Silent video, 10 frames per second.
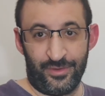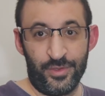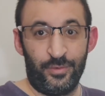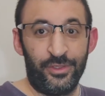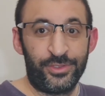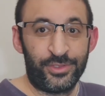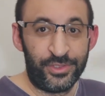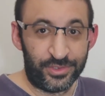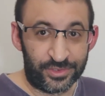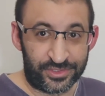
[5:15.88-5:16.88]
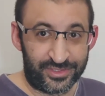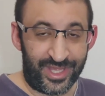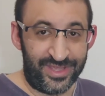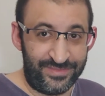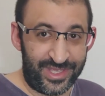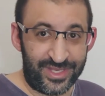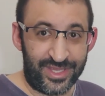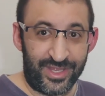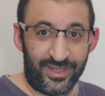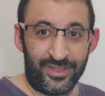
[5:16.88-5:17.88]
or you want to use. I mean
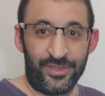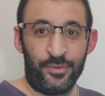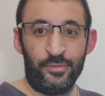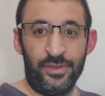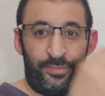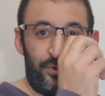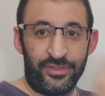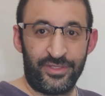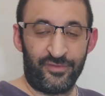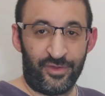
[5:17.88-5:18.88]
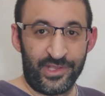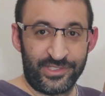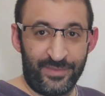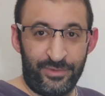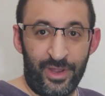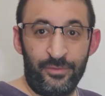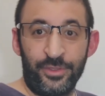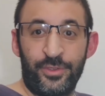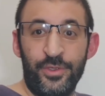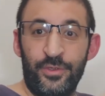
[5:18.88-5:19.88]
here, we'll put, for example, I
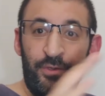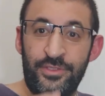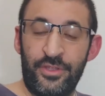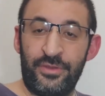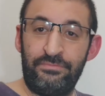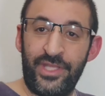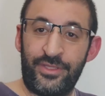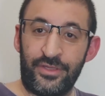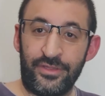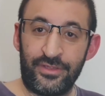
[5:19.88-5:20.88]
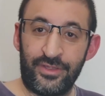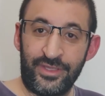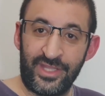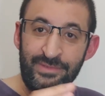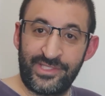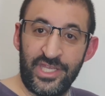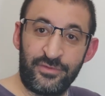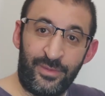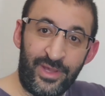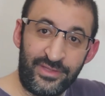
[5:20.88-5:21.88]
want to use the method getMessage
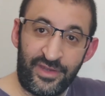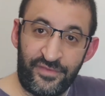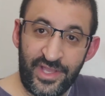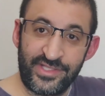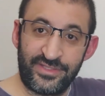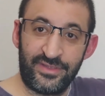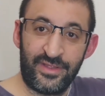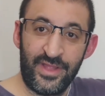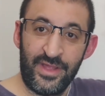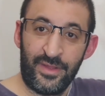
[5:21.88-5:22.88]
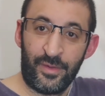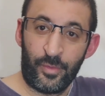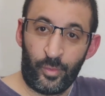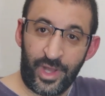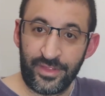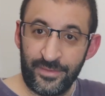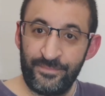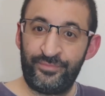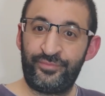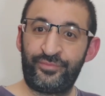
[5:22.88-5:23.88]
from interface 1.
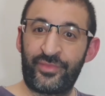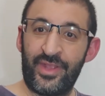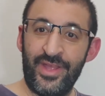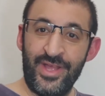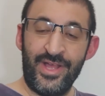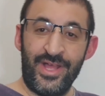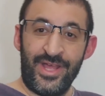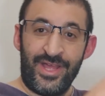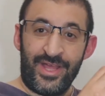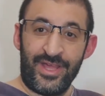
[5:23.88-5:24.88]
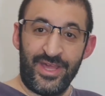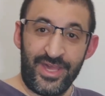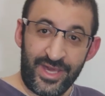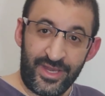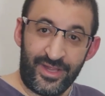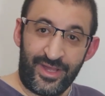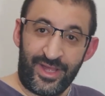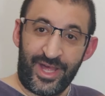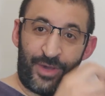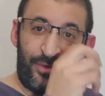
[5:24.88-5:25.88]
Here
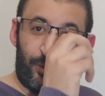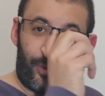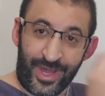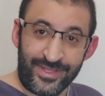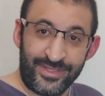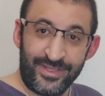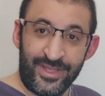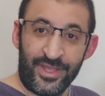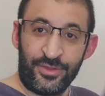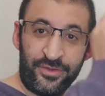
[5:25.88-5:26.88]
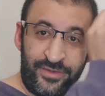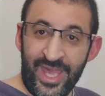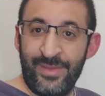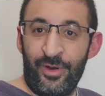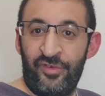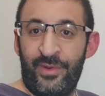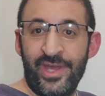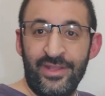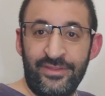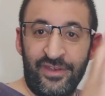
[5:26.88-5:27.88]
I will write the name of my
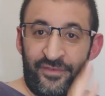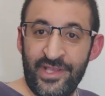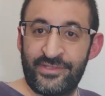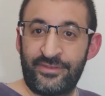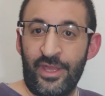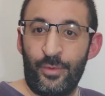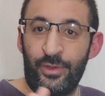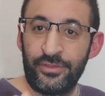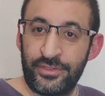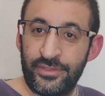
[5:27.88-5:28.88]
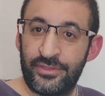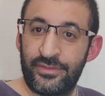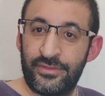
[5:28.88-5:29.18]
interface that I want